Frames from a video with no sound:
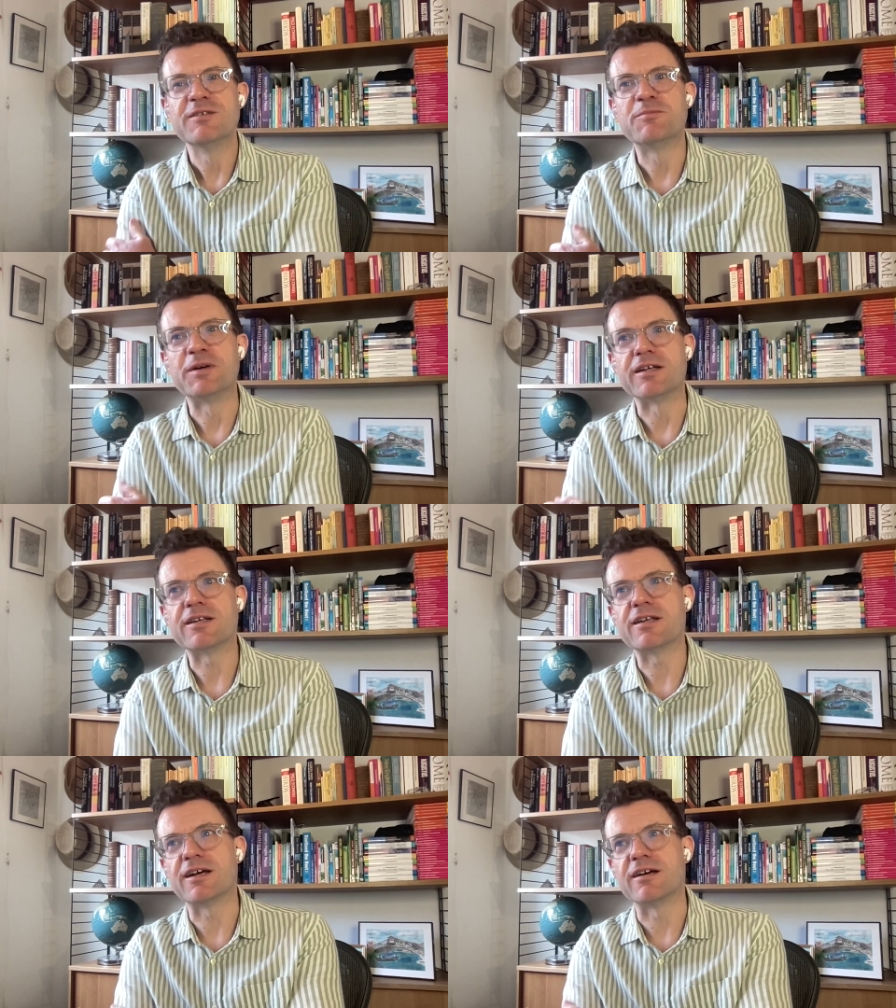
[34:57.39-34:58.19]
But
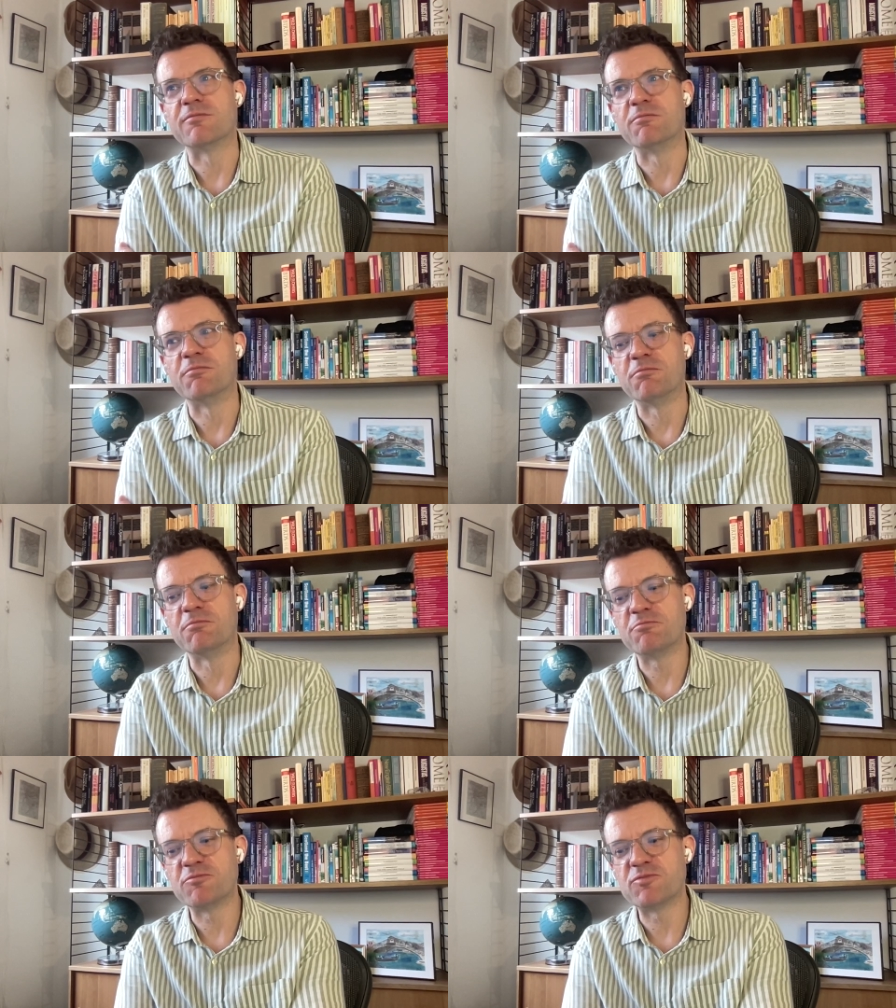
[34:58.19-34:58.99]

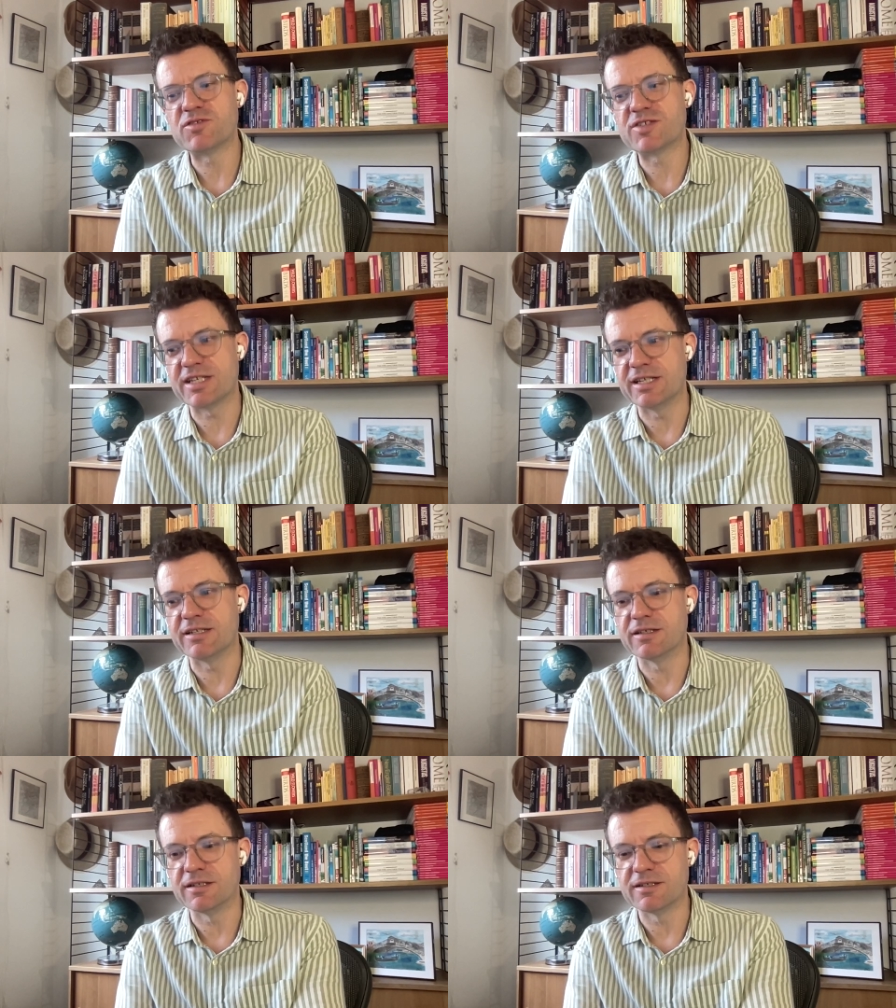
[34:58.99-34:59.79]

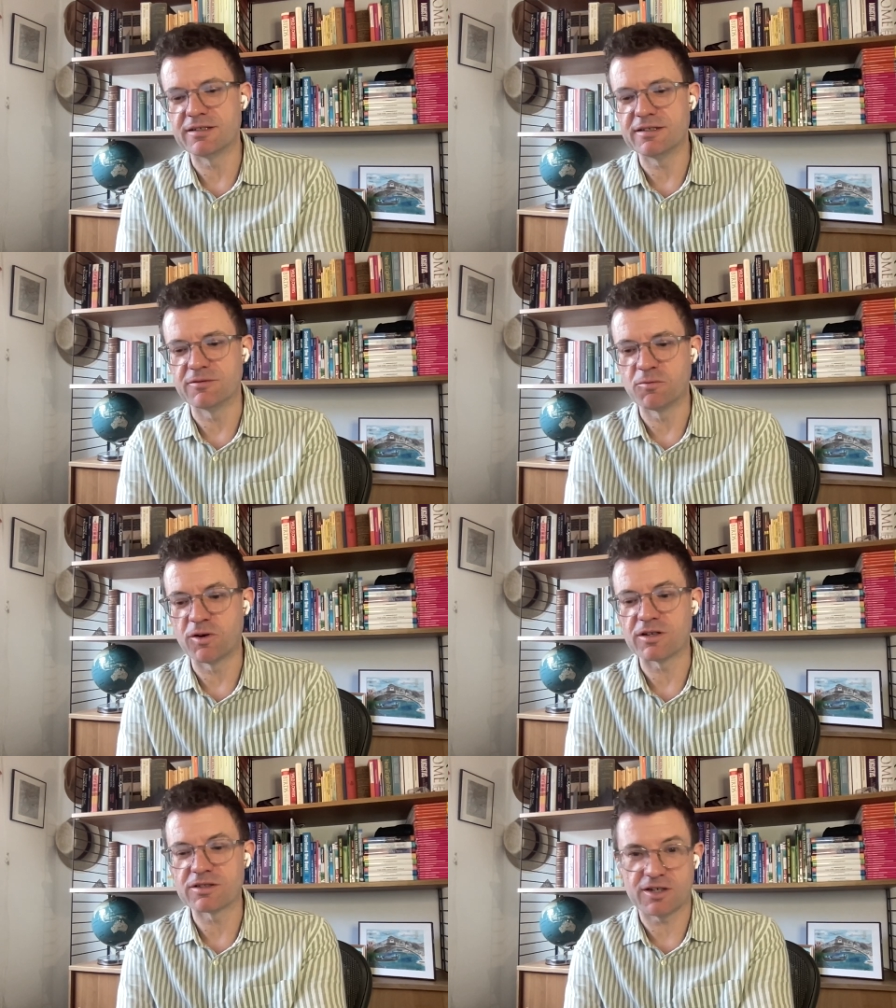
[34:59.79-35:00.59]
seen
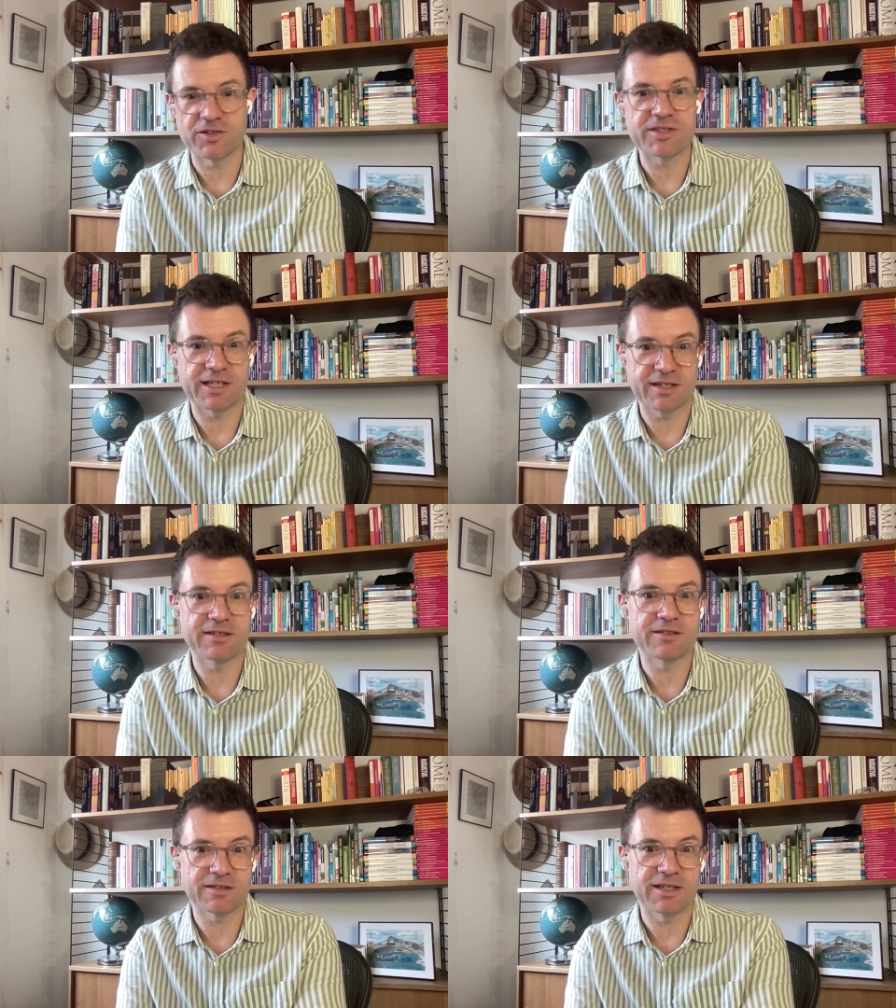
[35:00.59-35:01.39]
what content can
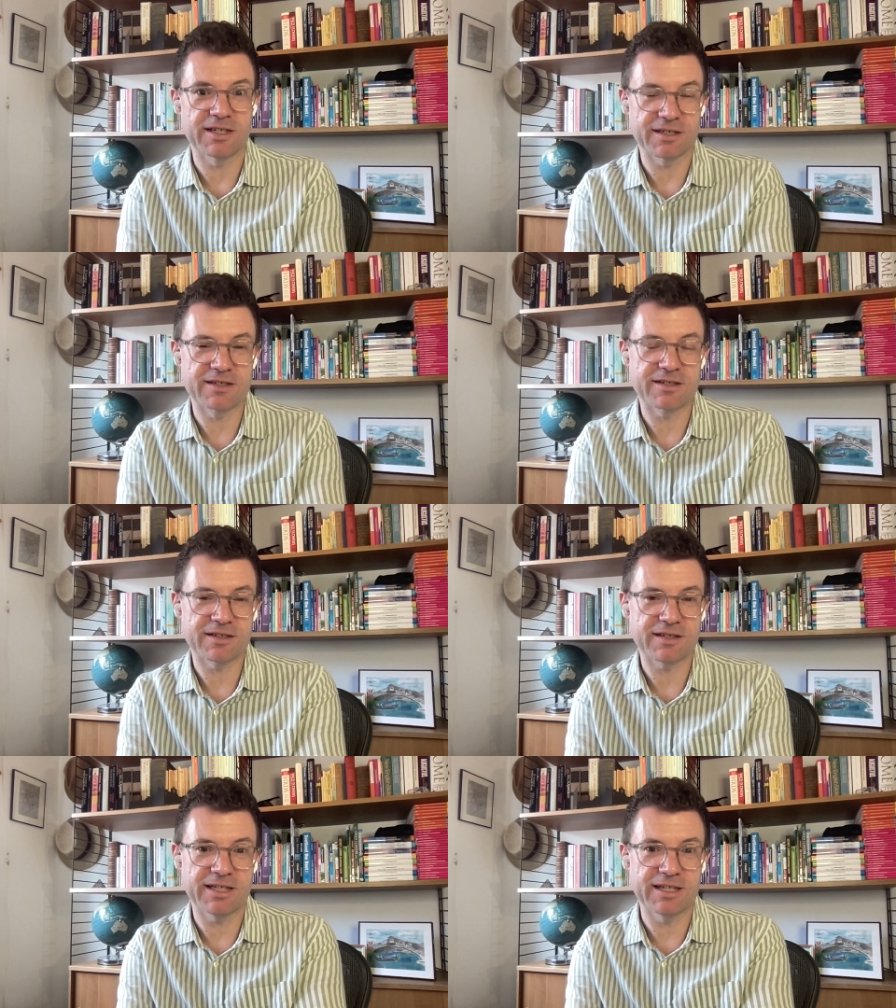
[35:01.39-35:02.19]
look like
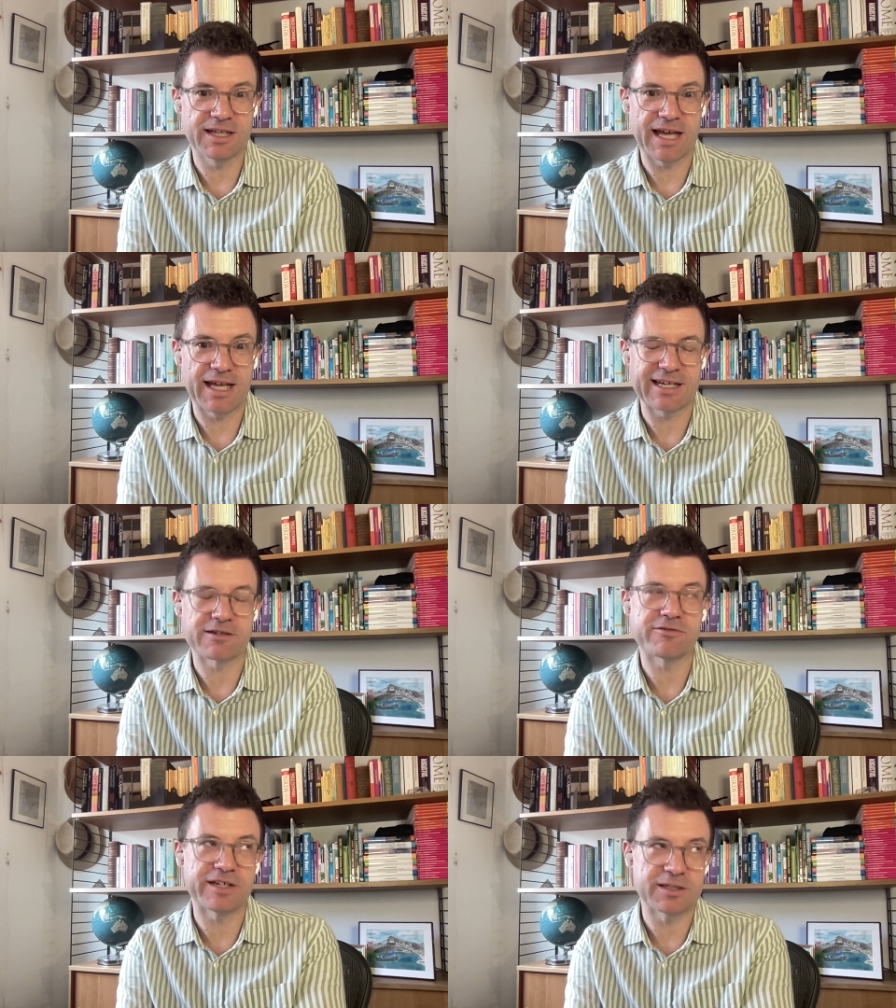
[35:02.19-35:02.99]
in that
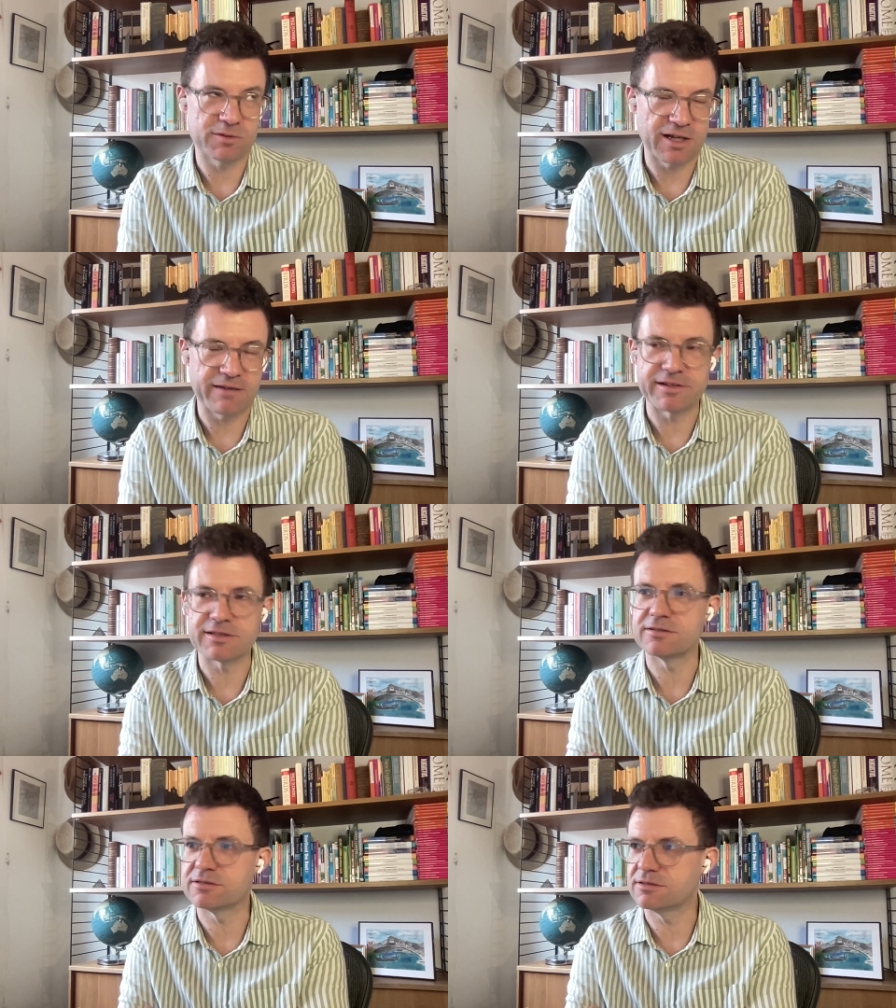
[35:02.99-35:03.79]
incredible high
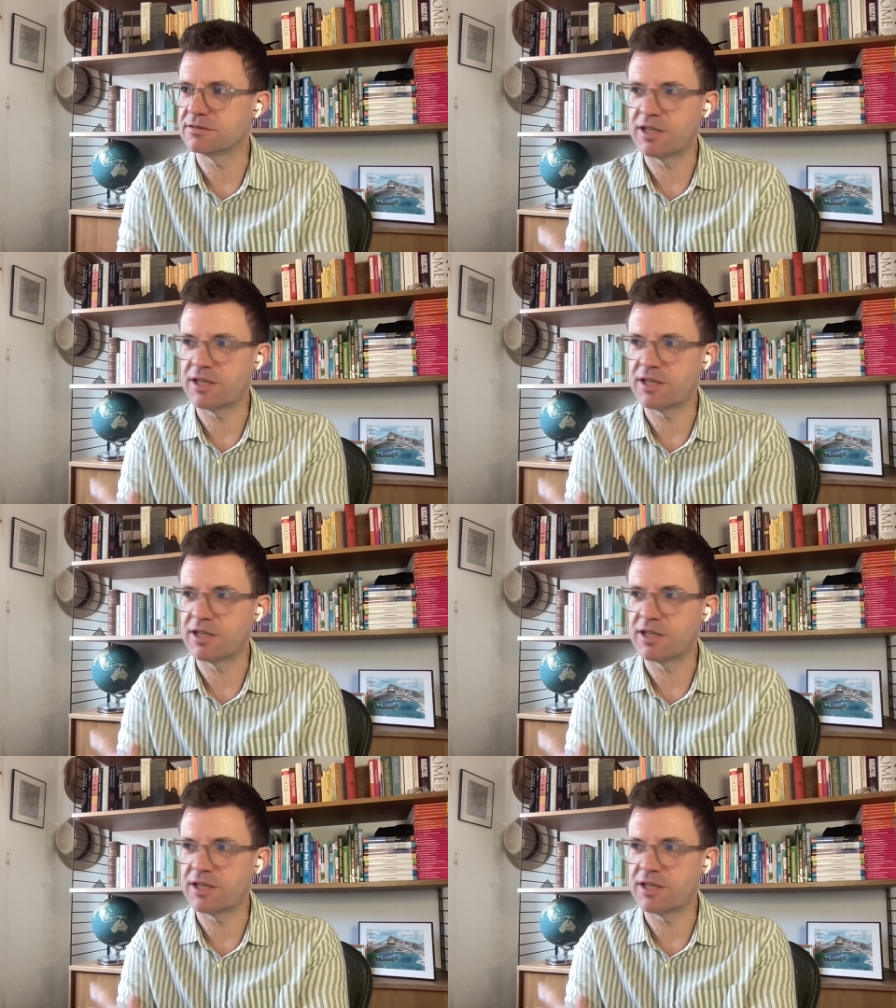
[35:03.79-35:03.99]
resolution